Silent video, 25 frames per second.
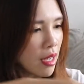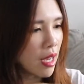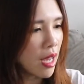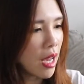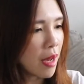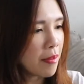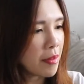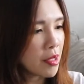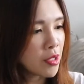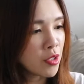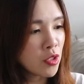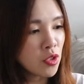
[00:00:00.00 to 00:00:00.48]

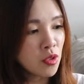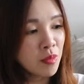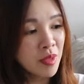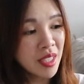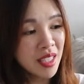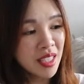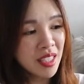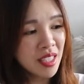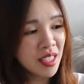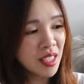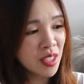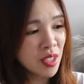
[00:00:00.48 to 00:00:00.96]
I'm assuming
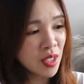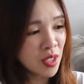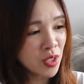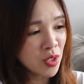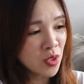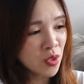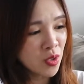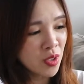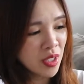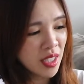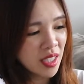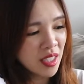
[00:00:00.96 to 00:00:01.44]
this is a
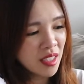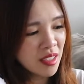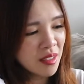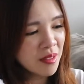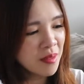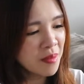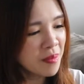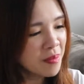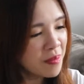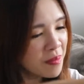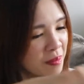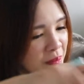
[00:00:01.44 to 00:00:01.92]
soda.
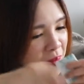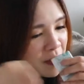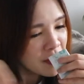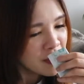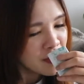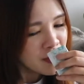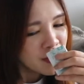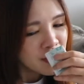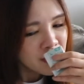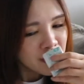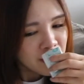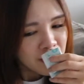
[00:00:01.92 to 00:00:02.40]

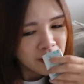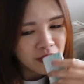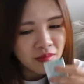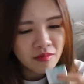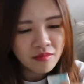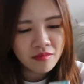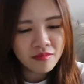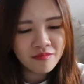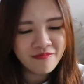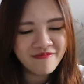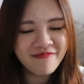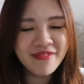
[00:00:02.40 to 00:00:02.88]

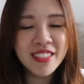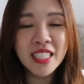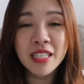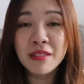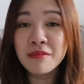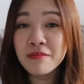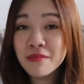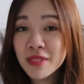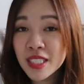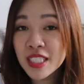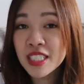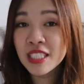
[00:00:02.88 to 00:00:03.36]
Yeah,
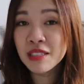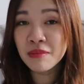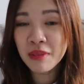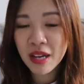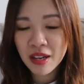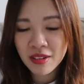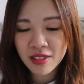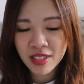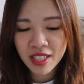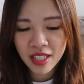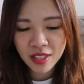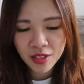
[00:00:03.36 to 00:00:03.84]
it
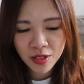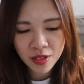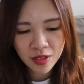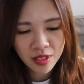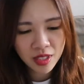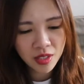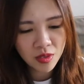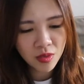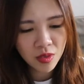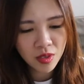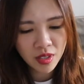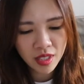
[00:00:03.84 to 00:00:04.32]
smells like
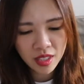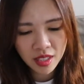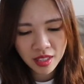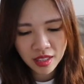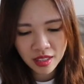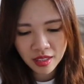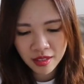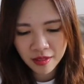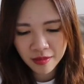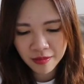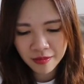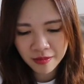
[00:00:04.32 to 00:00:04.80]
soda water.
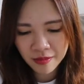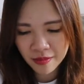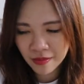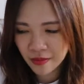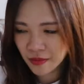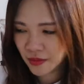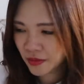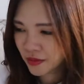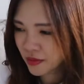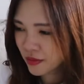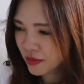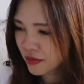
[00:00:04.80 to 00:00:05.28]

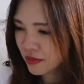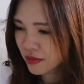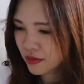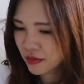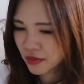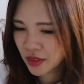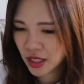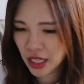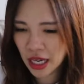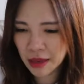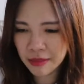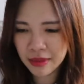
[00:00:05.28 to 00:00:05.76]

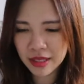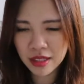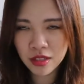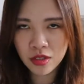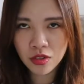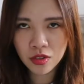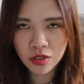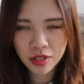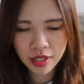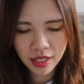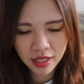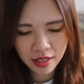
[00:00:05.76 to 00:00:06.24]
I mean
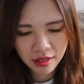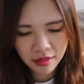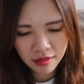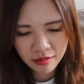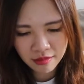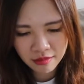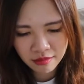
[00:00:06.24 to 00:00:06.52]
soda.